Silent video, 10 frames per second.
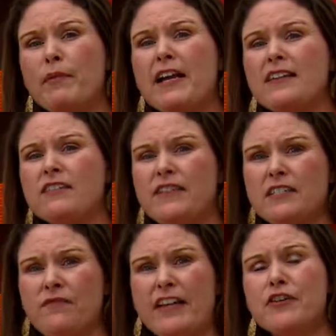because of its
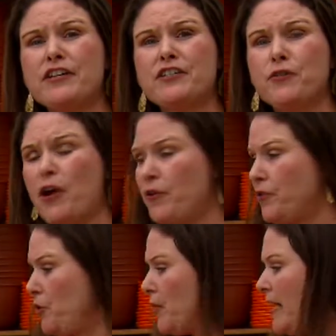vigorous growth,
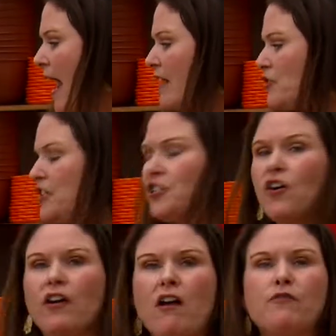you can actually
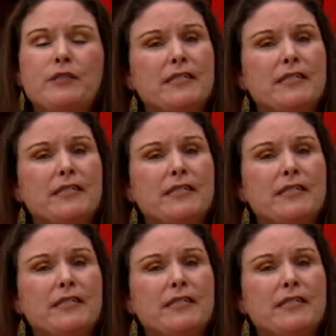start off with